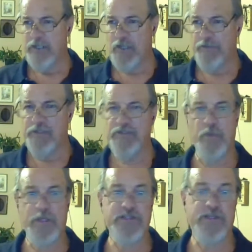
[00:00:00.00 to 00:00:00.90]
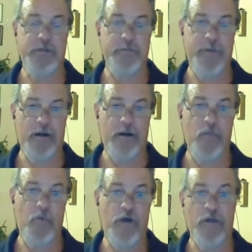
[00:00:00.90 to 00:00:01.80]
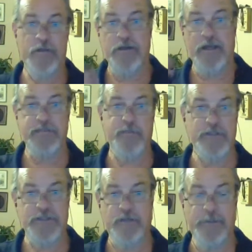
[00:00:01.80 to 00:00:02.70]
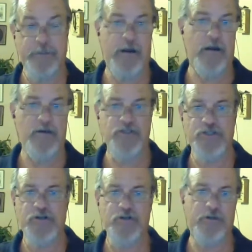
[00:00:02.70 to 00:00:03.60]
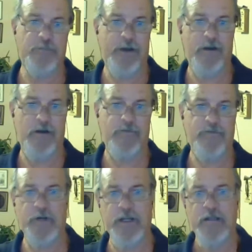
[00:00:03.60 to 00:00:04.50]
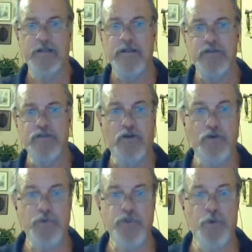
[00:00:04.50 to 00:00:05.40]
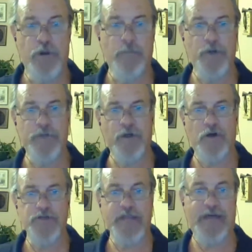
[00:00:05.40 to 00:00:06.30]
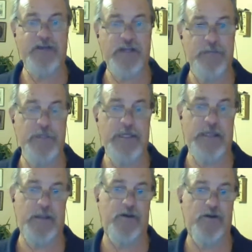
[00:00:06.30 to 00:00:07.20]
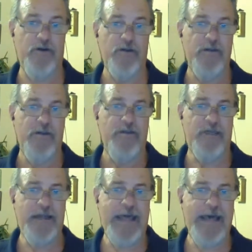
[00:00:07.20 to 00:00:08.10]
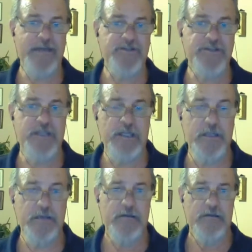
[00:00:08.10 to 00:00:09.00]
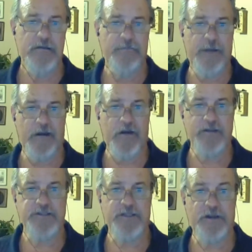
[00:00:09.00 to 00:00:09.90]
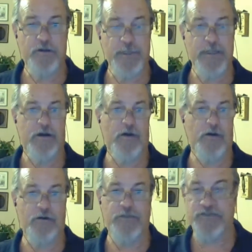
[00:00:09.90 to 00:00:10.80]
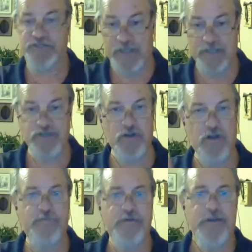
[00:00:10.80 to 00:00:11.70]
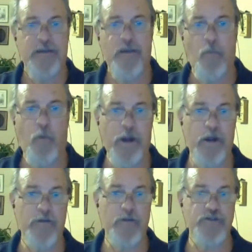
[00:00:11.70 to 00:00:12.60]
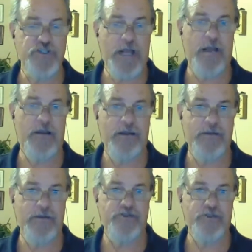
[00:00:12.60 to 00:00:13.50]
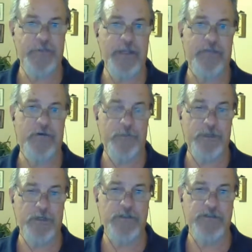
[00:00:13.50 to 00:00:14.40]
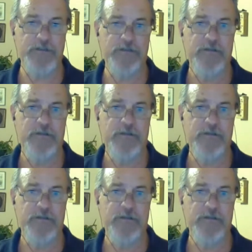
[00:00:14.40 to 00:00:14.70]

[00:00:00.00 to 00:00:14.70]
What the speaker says: this week it's going to be Bear Hug 1, then next week it's going to be Bear Hug 2, then Bear Hug 3. So would you want to put those, have a cubby calendar that has the bear hugs in there, or the schedule of where those child should be in their books,